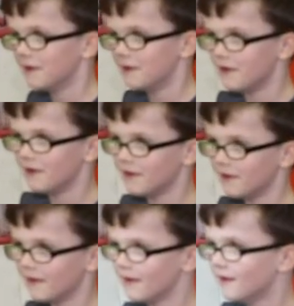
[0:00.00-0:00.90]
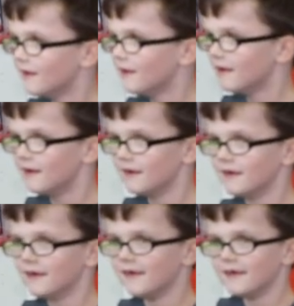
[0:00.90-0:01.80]

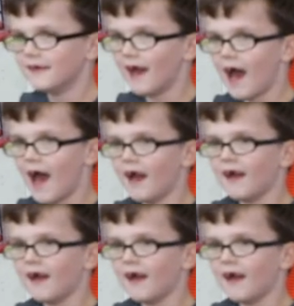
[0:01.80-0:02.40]
This person isn't speaking.